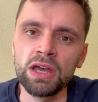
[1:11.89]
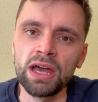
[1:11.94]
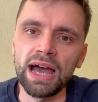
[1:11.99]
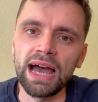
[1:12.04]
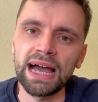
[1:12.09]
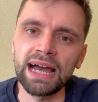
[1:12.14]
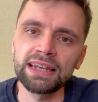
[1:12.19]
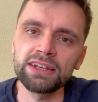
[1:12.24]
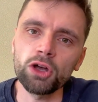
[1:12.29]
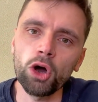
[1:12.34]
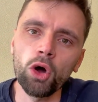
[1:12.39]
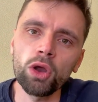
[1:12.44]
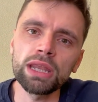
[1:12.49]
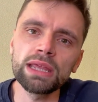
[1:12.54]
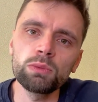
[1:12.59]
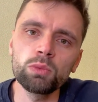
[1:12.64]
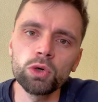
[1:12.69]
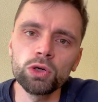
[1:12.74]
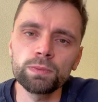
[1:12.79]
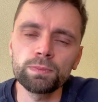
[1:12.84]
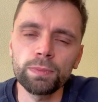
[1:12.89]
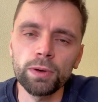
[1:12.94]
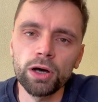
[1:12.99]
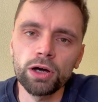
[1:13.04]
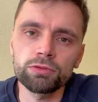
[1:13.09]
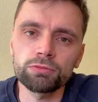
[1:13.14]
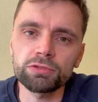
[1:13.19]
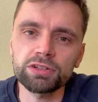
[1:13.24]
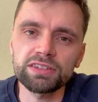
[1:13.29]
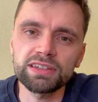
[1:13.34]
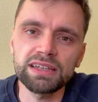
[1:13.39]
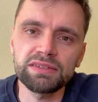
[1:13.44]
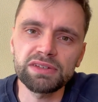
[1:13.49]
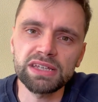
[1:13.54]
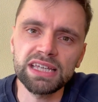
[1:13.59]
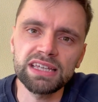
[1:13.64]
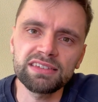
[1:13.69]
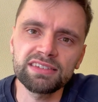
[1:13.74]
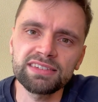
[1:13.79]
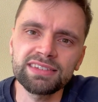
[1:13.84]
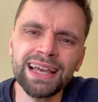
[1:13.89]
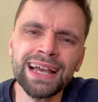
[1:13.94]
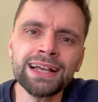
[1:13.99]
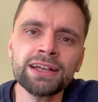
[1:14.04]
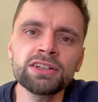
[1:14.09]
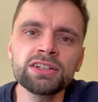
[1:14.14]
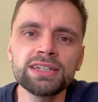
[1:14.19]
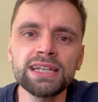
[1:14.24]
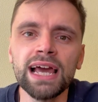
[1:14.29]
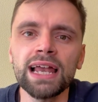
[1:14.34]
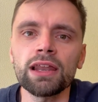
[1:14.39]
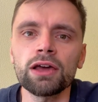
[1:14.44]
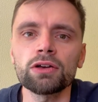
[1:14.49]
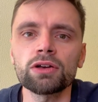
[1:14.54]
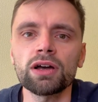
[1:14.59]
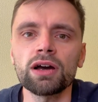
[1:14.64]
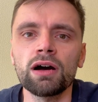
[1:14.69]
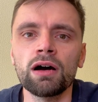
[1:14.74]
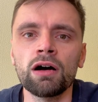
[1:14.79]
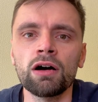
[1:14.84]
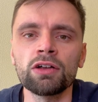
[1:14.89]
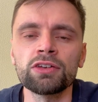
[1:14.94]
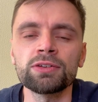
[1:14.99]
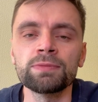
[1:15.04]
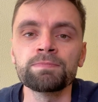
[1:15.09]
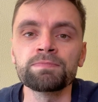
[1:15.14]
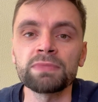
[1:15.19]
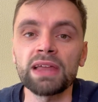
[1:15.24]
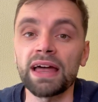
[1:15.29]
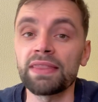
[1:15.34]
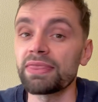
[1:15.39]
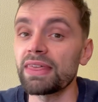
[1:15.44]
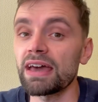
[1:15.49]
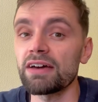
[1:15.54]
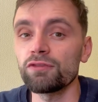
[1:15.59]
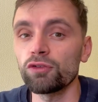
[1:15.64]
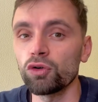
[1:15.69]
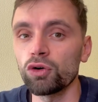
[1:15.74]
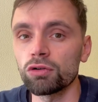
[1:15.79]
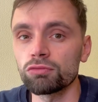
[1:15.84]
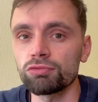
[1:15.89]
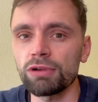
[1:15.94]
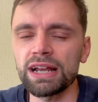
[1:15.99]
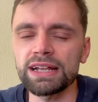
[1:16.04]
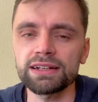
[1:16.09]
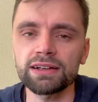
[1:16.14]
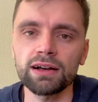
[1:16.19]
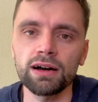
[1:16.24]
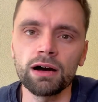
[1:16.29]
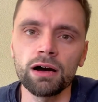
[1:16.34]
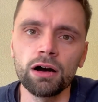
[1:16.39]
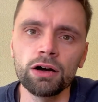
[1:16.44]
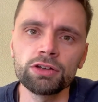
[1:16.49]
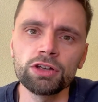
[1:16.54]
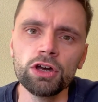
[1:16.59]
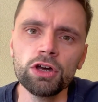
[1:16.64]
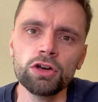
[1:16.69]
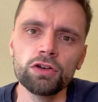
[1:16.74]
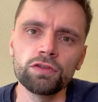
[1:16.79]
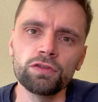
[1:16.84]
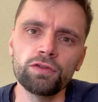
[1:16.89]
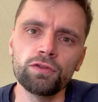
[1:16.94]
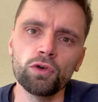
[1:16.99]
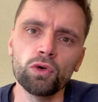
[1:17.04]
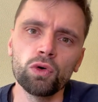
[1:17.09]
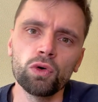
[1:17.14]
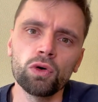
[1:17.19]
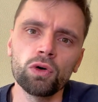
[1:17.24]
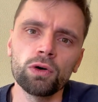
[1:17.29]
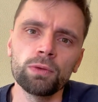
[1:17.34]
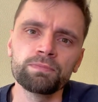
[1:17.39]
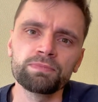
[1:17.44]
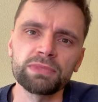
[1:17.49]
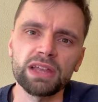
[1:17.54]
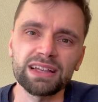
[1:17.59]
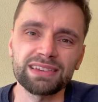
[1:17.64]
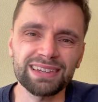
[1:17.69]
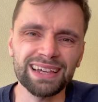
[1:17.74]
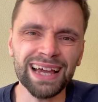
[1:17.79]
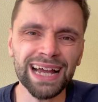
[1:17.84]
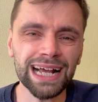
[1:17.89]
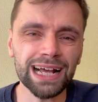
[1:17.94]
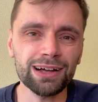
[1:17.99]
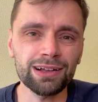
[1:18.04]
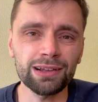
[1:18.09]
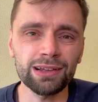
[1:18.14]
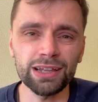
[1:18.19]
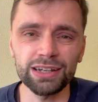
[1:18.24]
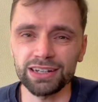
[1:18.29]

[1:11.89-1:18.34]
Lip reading: and Olly Woodburn receiving his second yellow card and therefore a red card for a tackle,